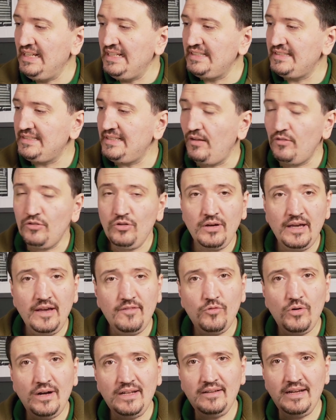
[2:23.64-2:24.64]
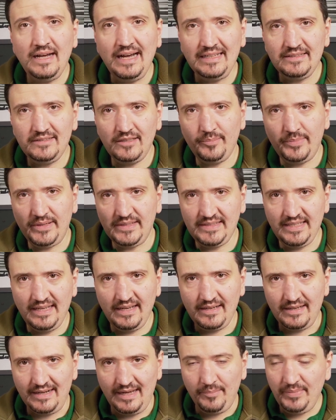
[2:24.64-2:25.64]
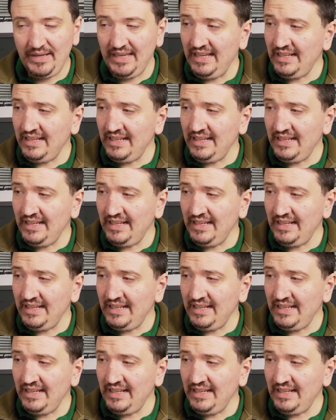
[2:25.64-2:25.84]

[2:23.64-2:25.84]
So you have 100% crop.